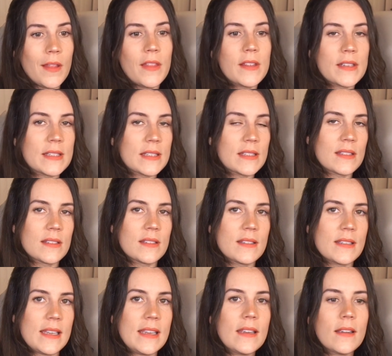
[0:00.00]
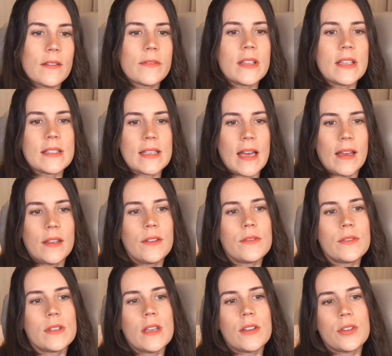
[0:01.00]
the stink of these
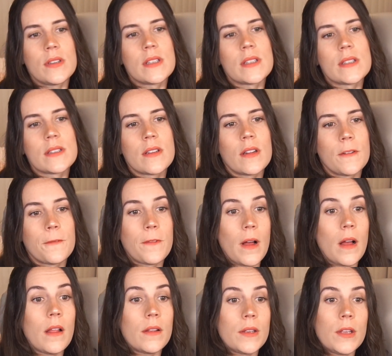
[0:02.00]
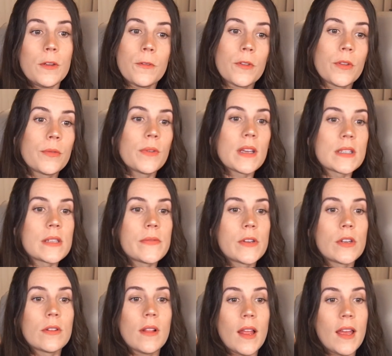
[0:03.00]
accusations is going to follow you for the rest of
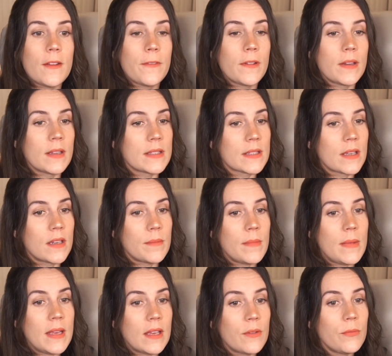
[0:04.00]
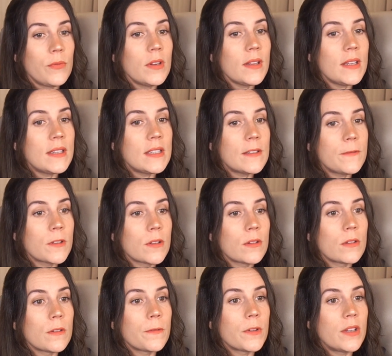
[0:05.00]
your life, and it's going to make it really
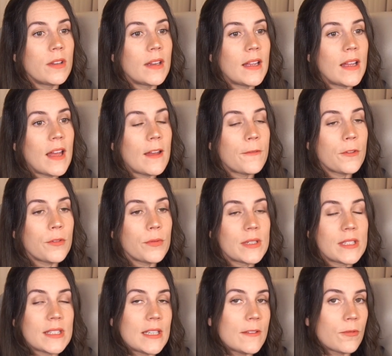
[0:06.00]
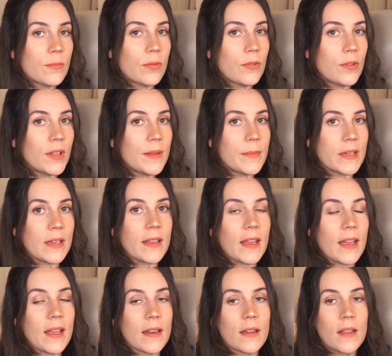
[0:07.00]
difficult for you to ever receive employment
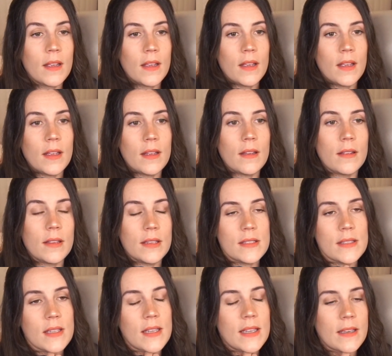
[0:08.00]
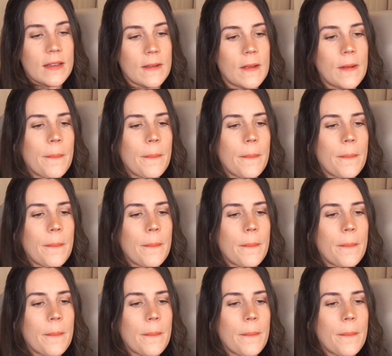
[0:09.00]
again. It's like